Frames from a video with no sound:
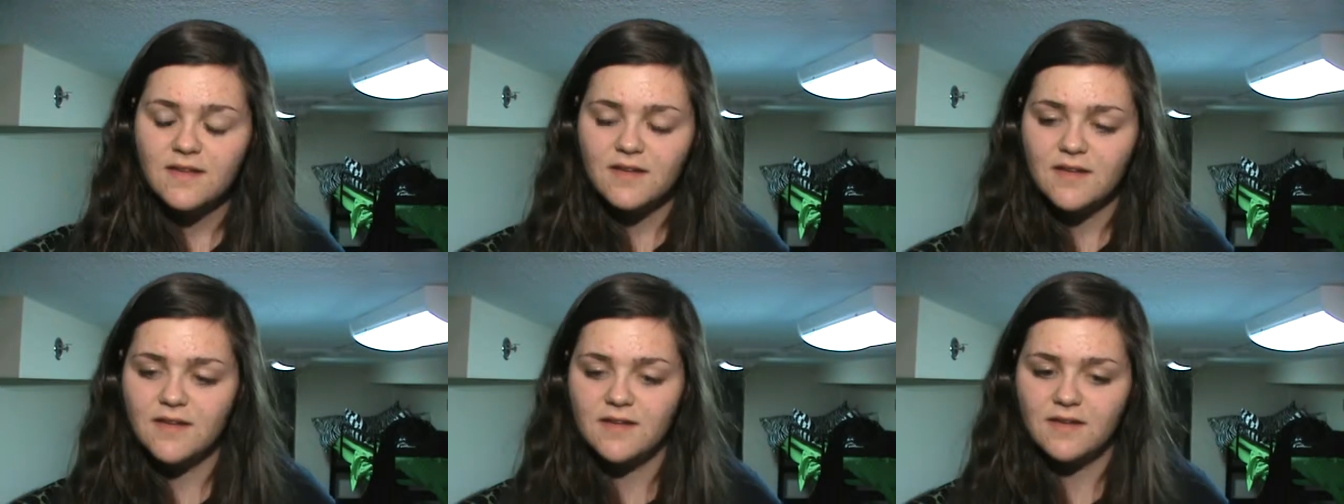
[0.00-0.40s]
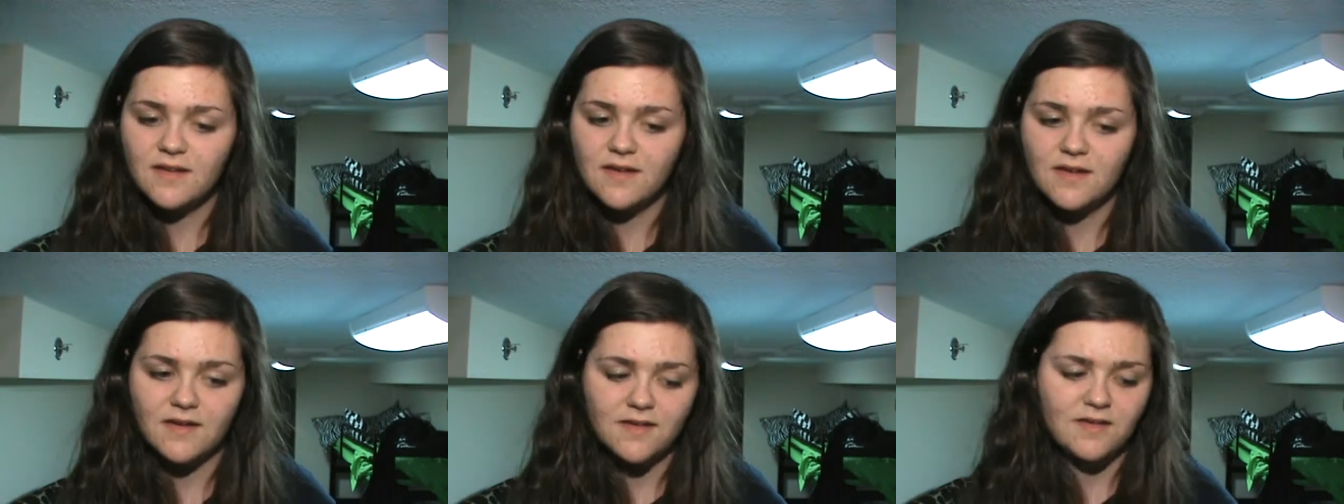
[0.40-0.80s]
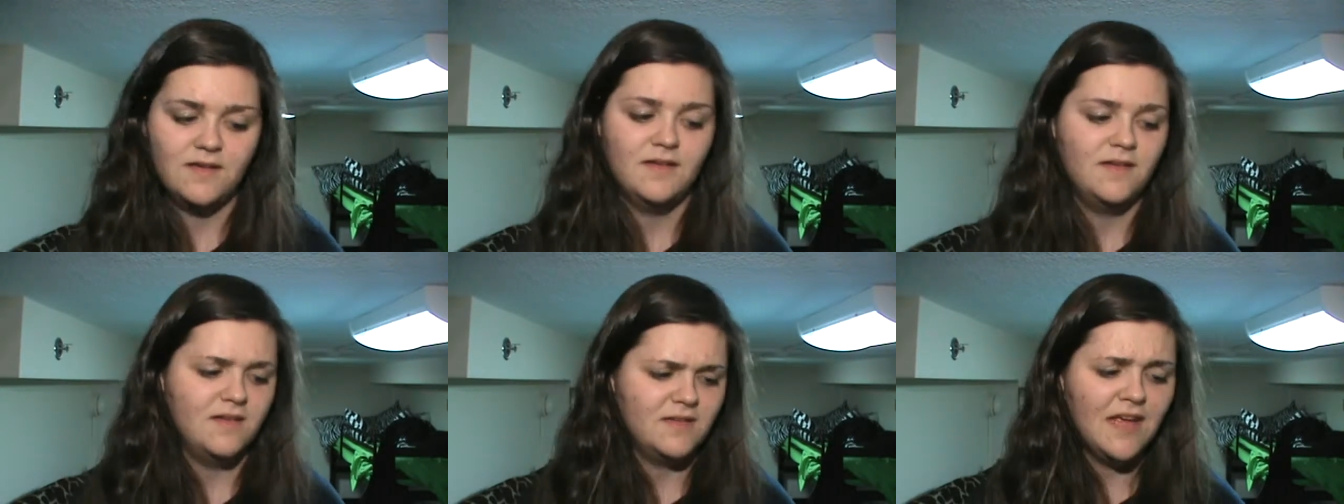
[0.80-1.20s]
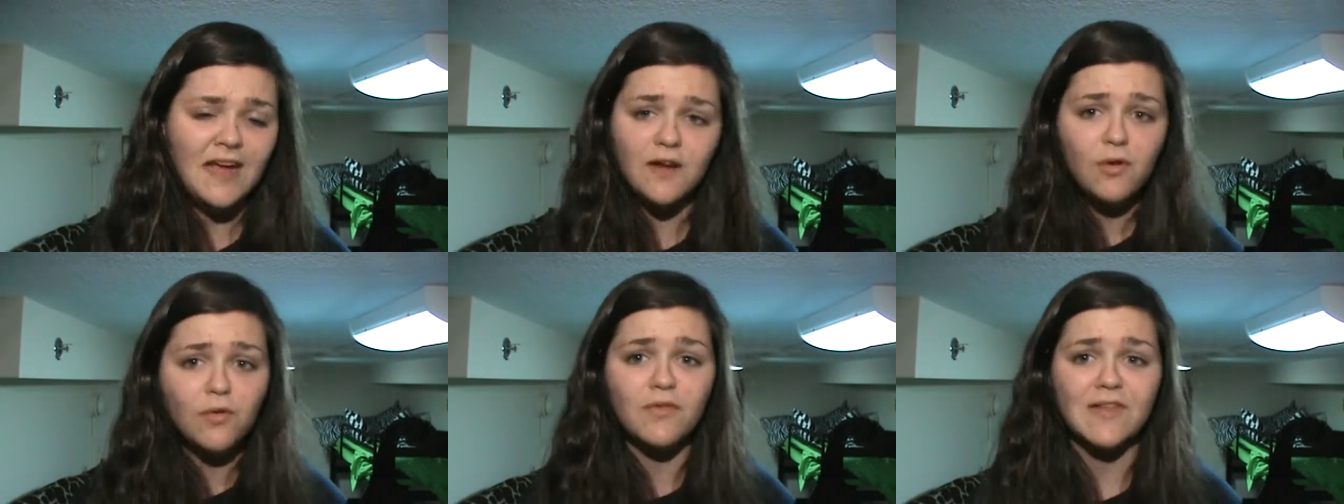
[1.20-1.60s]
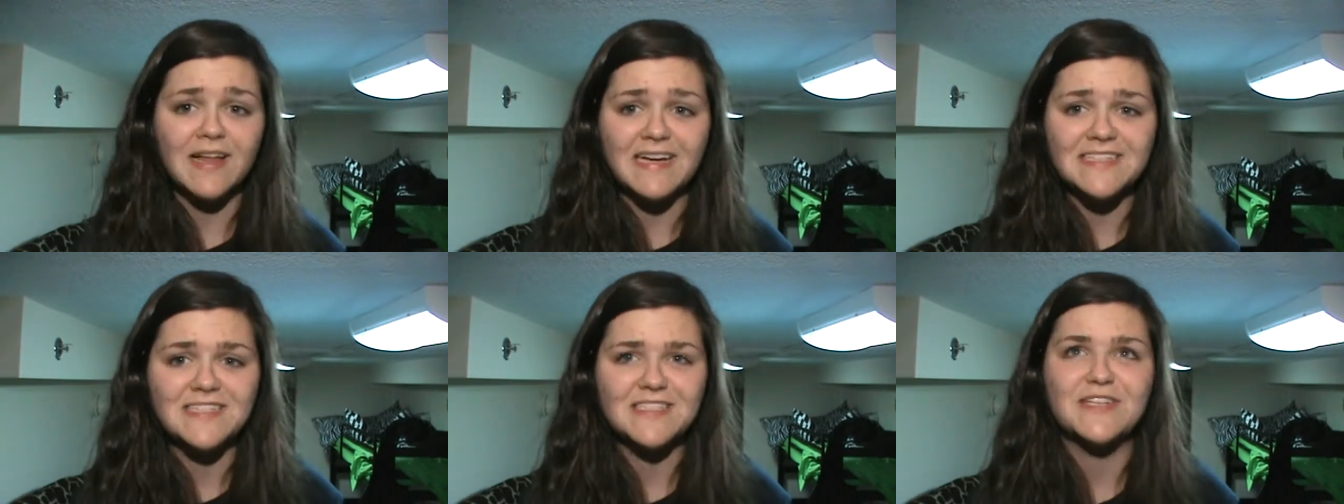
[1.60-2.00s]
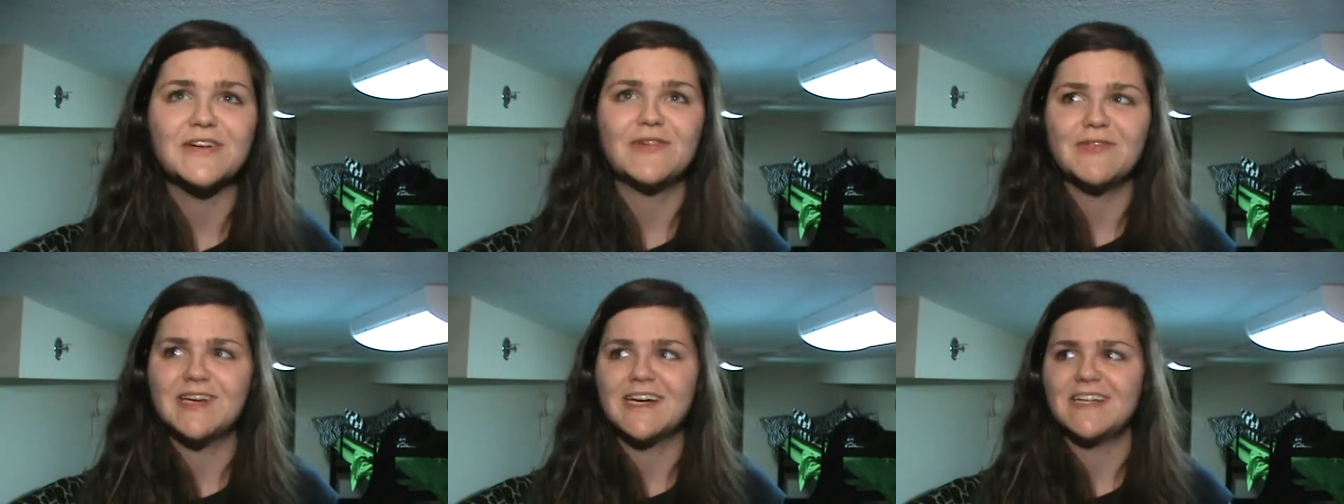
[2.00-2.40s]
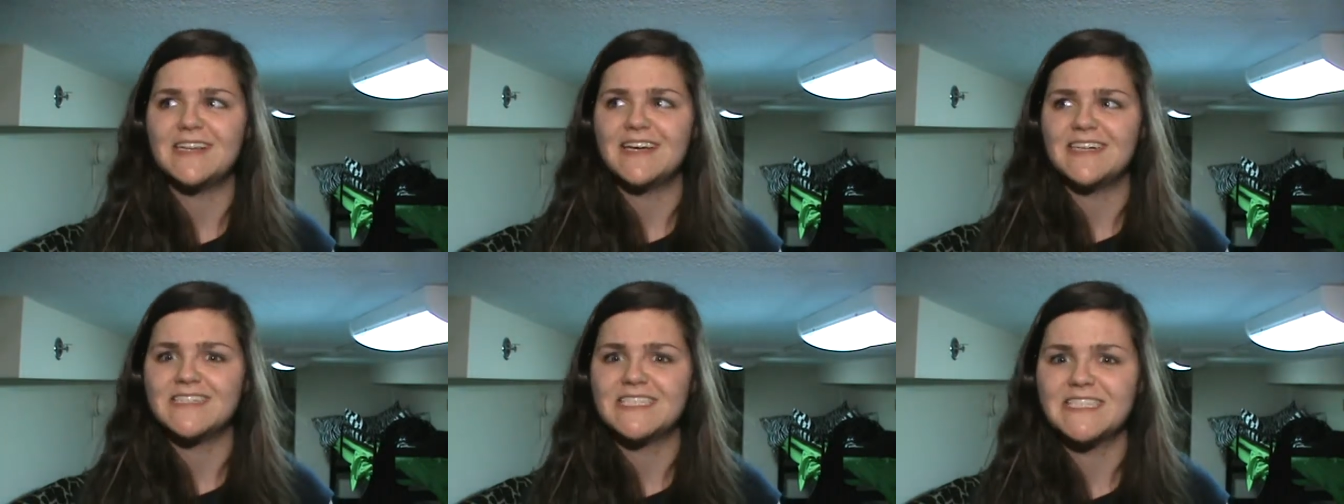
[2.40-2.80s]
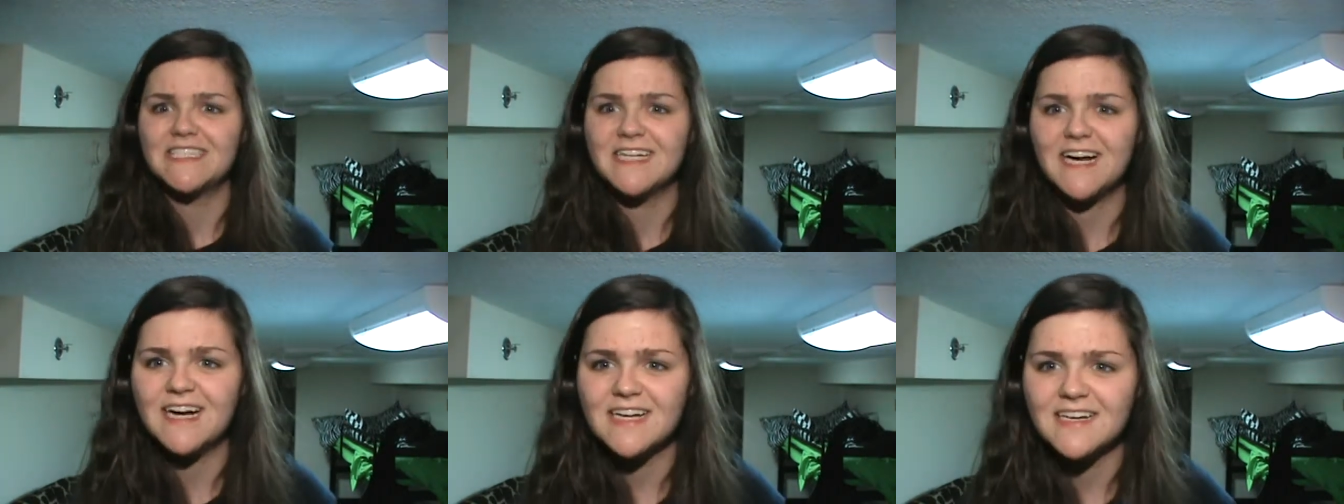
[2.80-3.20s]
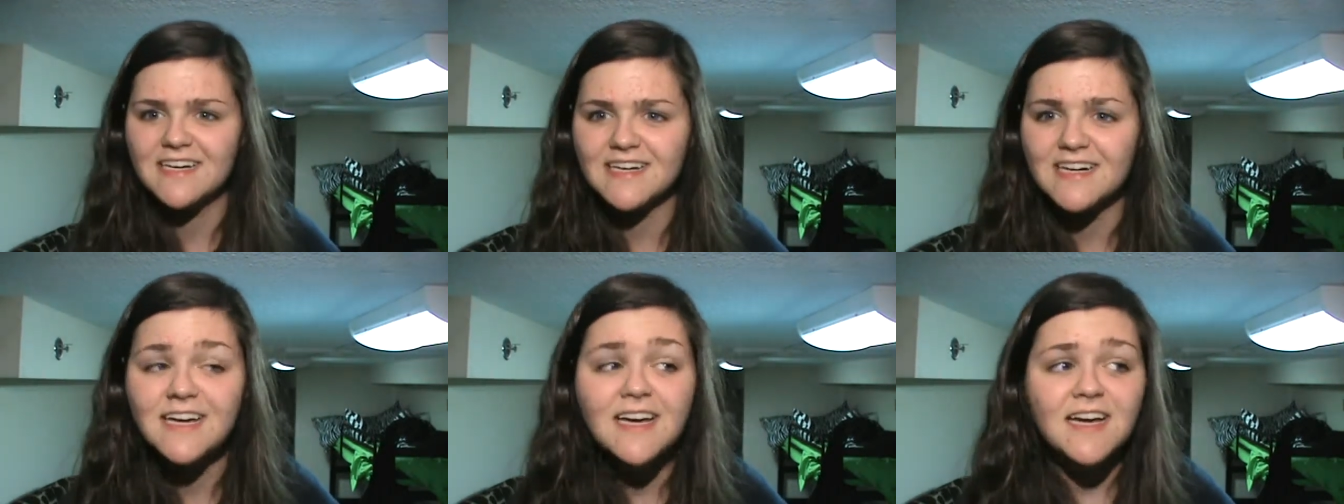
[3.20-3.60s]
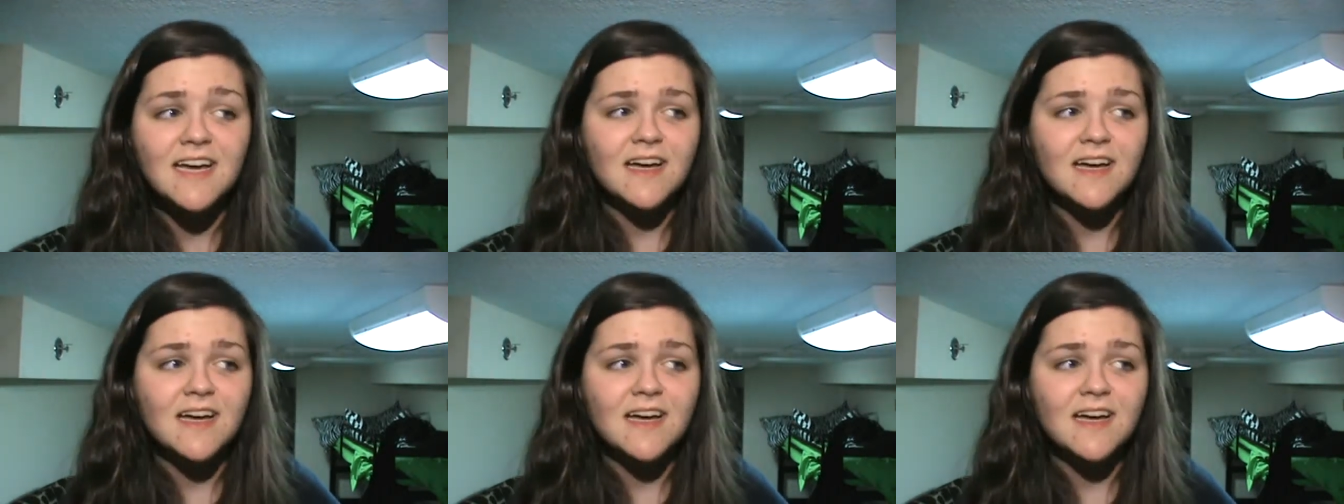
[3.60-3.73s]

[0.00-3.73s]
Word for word: And, uh, yeah, no, last year, oh my god, last year on, uh,